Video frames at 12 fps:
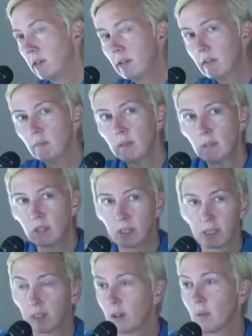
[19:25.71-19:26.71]
You hear the
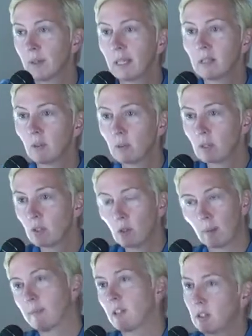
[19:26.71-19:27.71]
music going into a store.